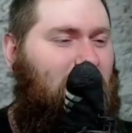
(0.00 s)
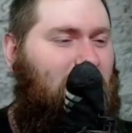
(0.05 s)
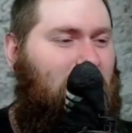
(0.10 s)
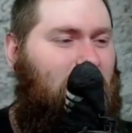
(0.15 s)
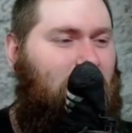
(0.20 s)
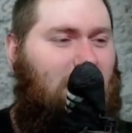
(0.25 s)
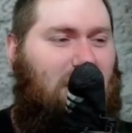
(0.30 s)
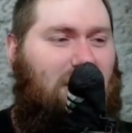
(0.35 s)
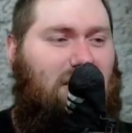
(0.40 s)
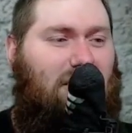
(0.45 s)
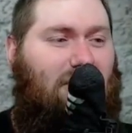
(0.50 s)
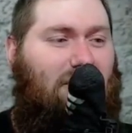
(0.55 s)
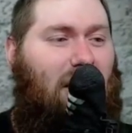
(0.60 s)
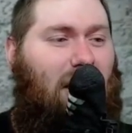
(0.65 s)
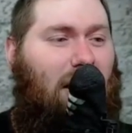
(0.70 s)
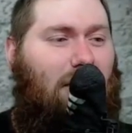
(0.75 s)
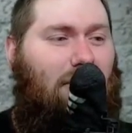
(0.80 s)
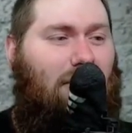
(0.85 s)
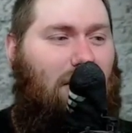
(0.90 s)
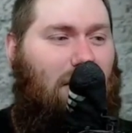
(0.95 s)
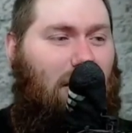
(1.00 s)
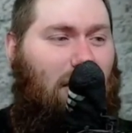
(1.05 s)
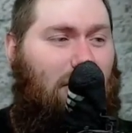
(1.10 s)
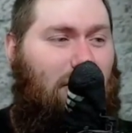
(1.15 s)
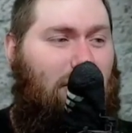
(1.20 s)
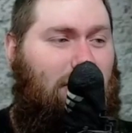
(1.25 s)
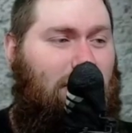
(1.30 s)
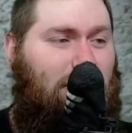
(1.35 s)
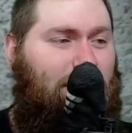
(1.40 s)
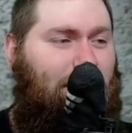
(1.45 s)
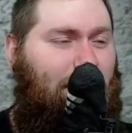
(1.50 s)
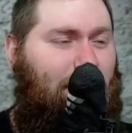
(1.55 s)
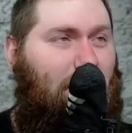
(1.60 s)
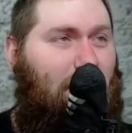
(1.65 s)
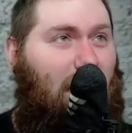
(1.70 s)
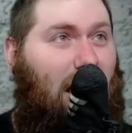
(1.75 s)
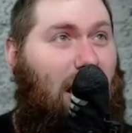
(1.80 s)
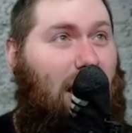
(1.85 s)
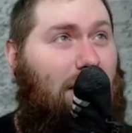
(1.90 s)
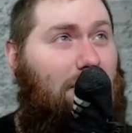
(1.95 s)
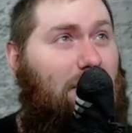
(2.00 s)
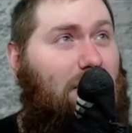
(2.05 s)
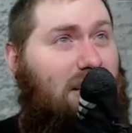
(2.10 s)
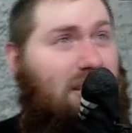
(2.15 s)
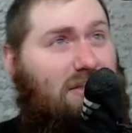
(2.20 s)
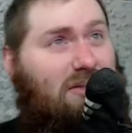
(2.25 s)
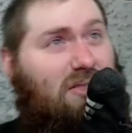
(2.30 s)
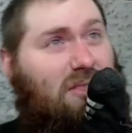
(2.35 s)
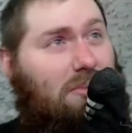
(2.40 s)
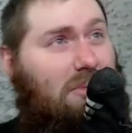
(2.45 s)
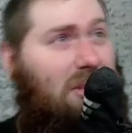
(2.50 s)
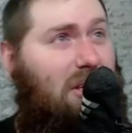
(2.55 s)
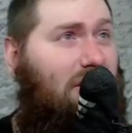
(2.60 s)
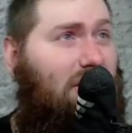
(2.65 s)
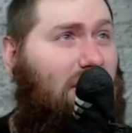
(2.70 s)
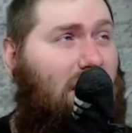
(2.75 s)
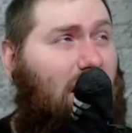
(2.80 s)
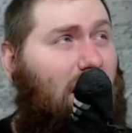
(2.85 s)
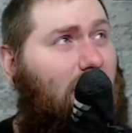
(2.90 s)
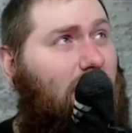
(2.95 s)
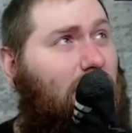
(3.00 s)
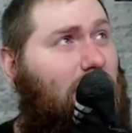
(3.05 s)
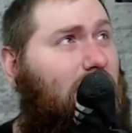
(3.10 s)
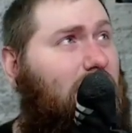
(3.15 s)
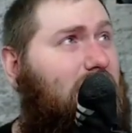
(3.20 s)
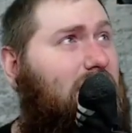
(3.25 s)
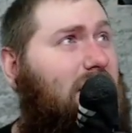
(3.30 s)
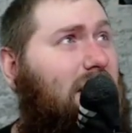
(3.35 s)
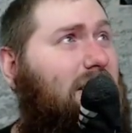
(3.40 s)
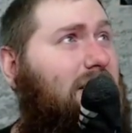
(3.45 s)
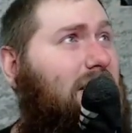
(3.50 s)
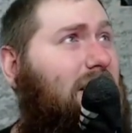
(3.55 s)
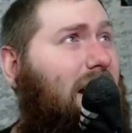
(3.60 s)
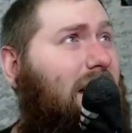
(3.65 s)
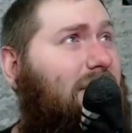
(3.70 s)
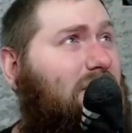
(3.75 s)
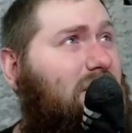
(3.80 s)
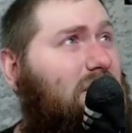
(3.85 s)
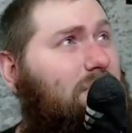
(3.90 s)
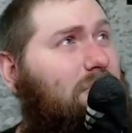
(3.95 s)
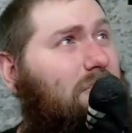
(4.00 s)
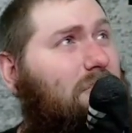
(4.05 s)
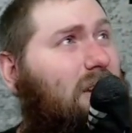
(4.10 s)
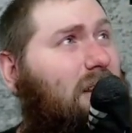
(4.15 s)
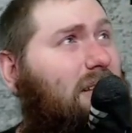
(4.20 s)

just because of value alone and because of some of the other categories, it's kind of just